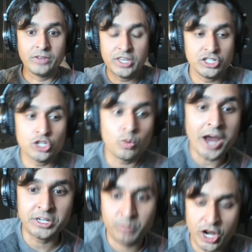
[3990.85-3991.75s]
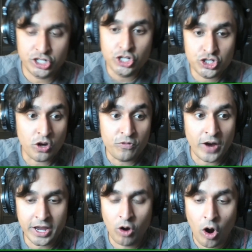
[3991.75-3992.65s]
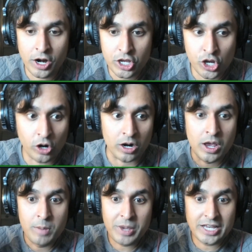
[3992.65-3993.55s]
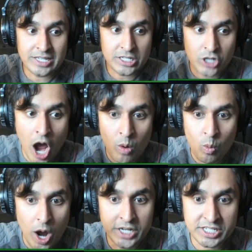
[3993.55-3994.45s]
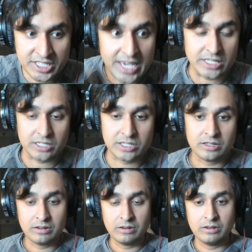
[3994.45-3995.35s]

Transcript: This is why depression is so fucking hard to cure, because it's not one disease.